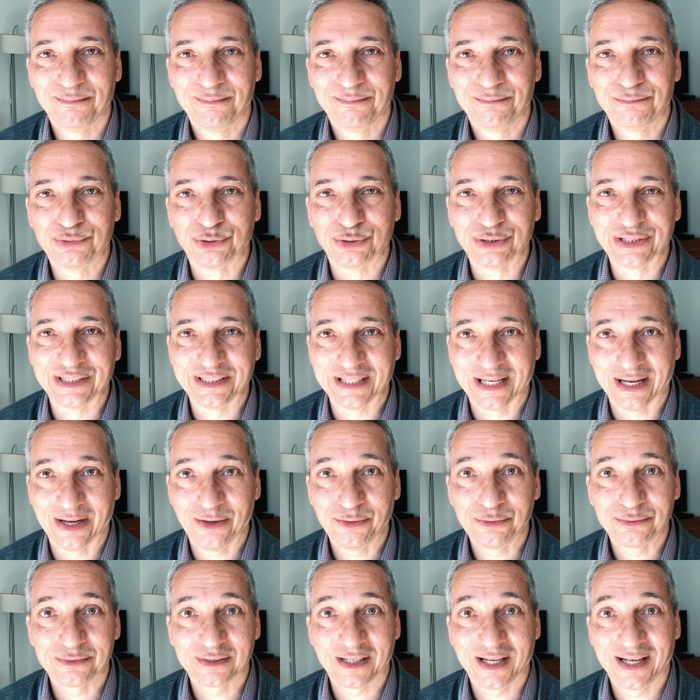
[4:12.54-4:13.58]
brought it
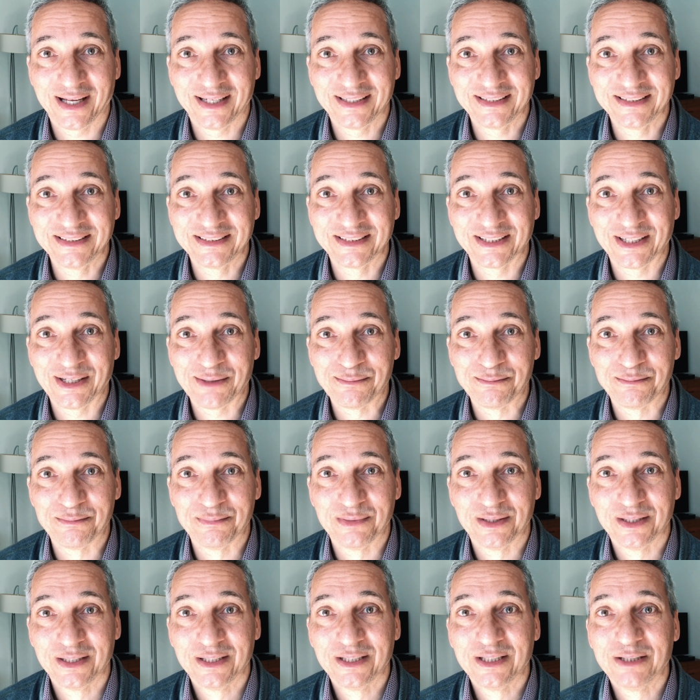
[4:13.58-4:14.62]
out and
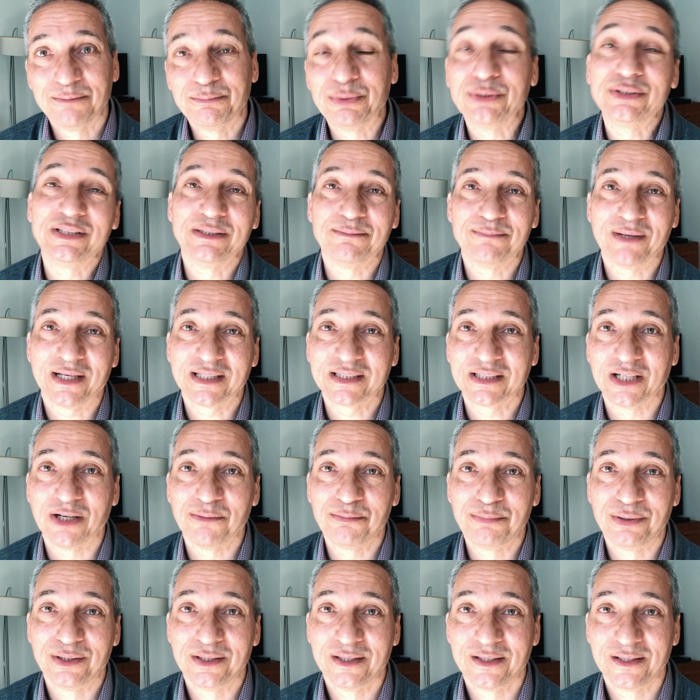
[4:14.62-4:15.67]
put it back
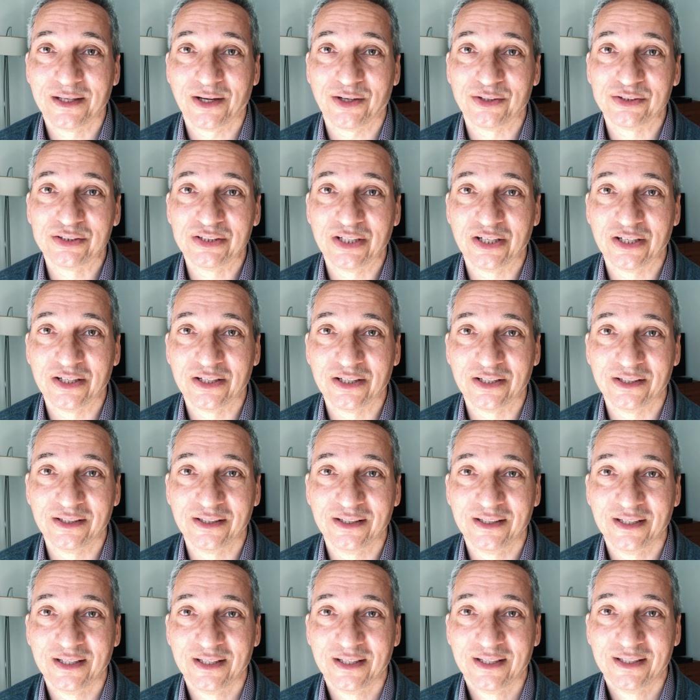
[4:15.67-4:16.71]
up on her
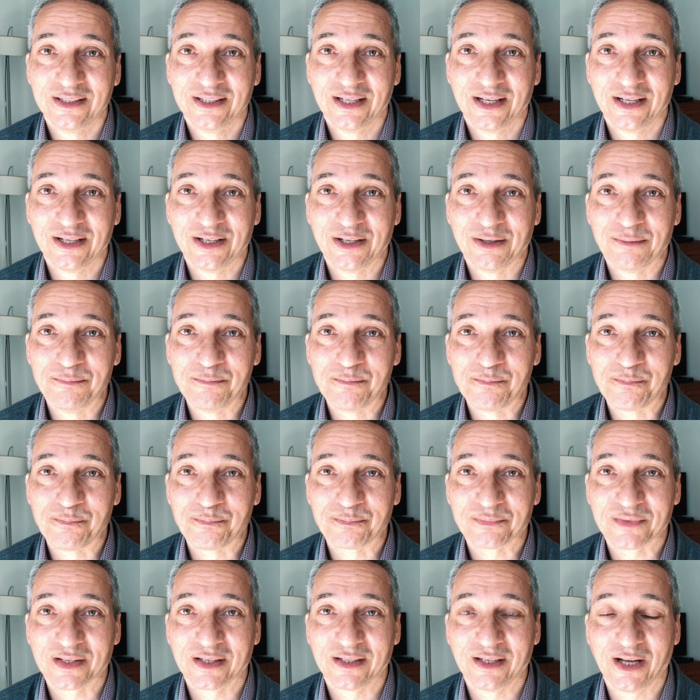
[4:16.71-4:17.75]

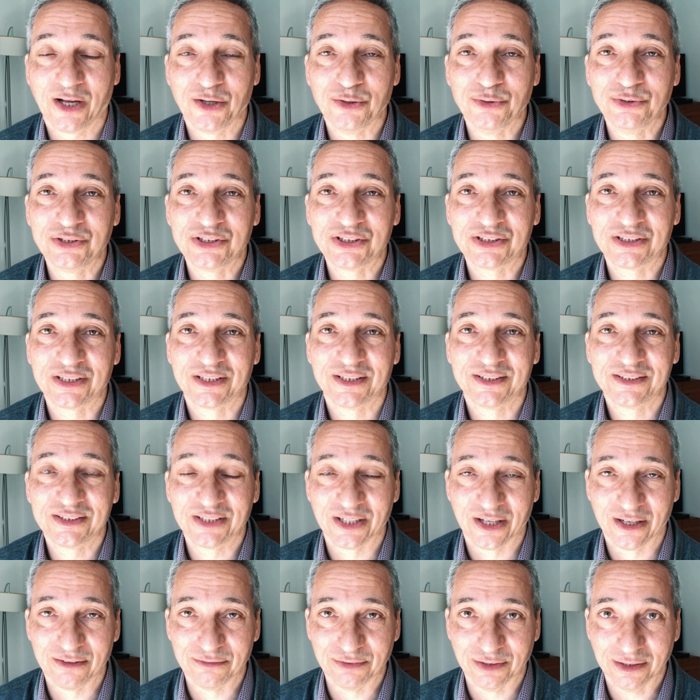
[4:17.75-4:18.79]
host
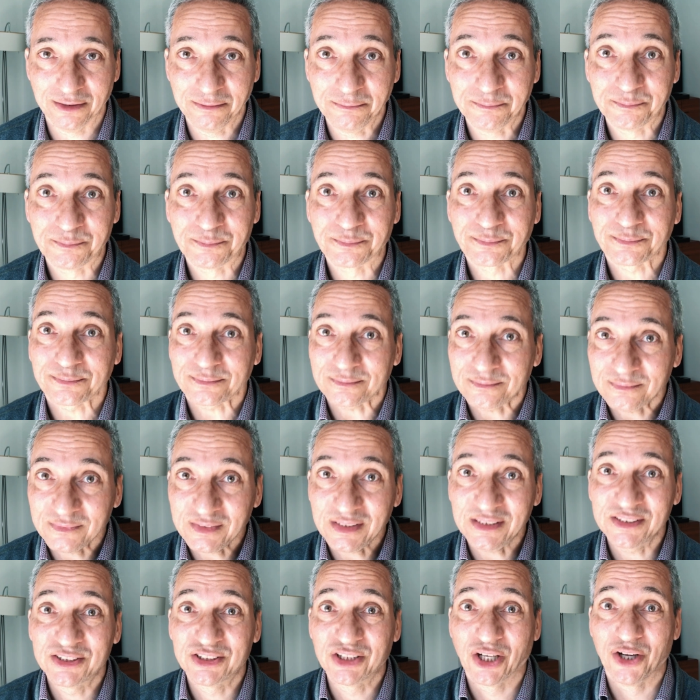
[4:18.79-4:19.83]
server.
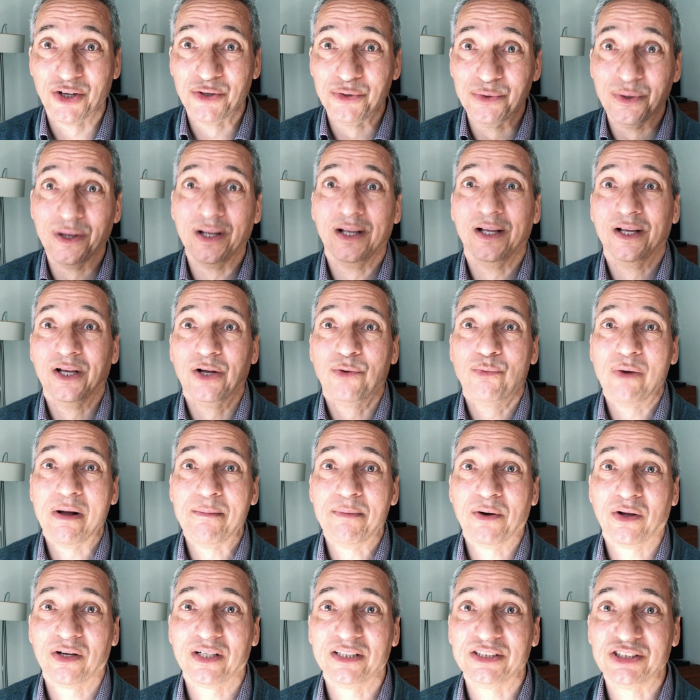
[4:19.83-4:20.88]
So
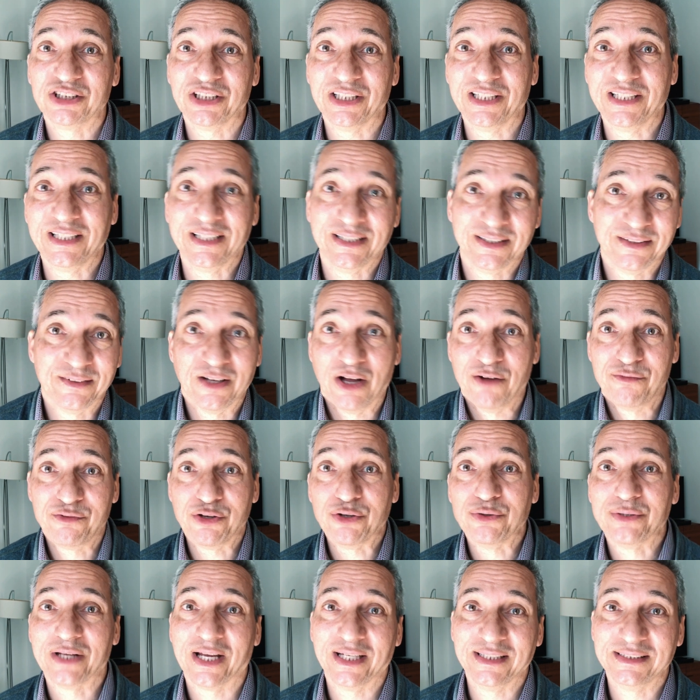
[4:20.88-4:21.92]
WEBOLOGY a
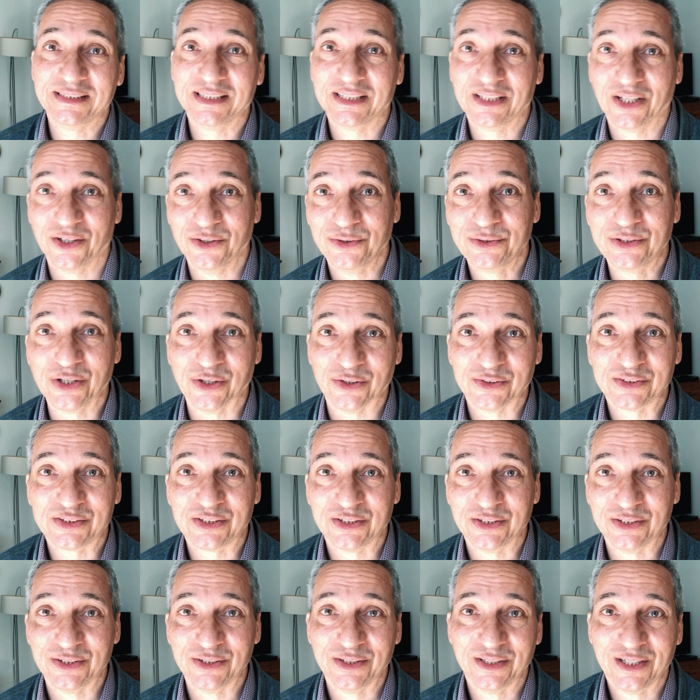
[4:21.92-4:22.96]
few days ago got
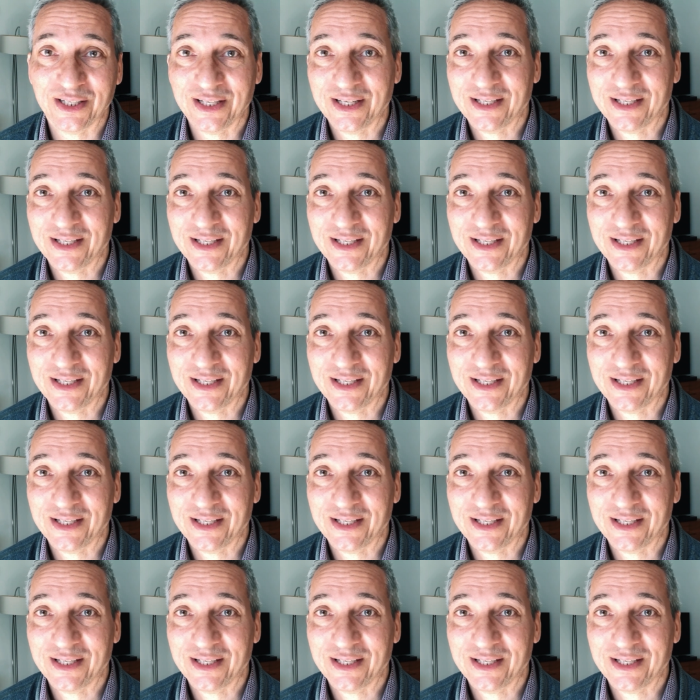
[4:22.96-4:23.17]
to